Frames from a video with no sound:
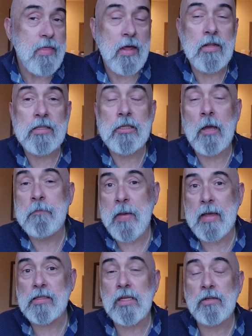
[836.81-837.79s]
Then it's like
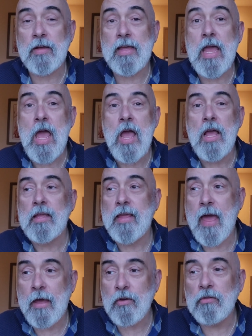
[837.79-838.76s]
basically
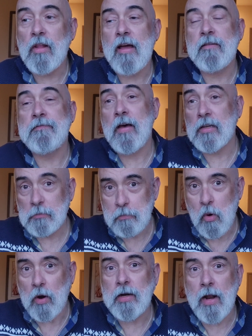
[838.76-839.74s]
get your life
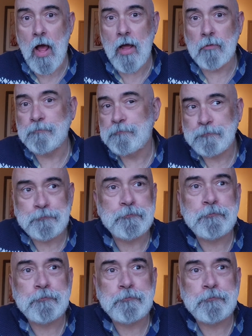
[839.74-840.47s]
vest, put it on,